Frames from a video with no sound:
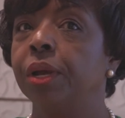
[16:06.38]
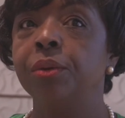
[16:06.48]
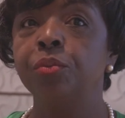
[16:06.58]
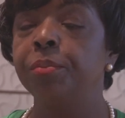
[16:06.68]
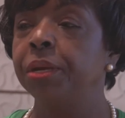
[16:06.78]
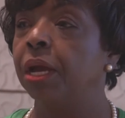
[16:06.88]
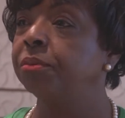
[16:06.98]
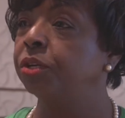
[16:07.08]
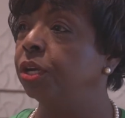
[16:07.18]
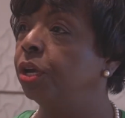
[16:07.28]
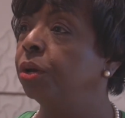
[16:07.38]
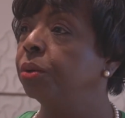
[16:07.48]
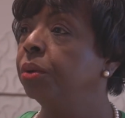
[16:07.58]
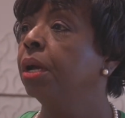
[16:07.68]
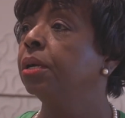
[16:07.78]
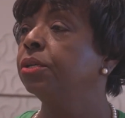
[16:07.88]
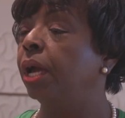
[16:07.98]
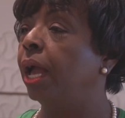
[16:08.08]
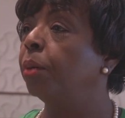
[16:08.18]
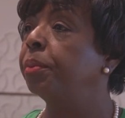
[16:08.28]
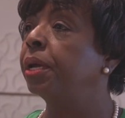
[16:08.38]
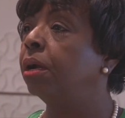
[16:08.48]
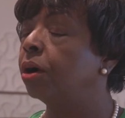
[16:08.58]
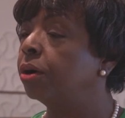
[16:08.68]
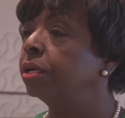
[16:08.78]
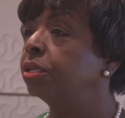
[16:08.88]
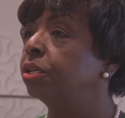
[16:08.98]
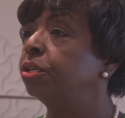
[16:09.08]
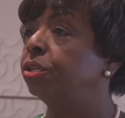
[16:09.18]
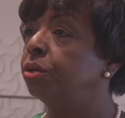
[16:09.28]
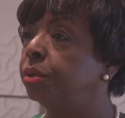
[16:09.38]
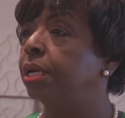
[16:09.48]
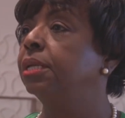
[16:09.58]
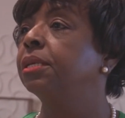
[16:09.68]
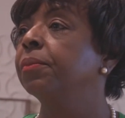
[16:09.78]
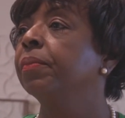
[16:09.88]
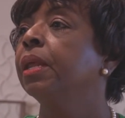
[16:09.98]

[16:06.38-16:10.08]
it will be up to you to help encourage the students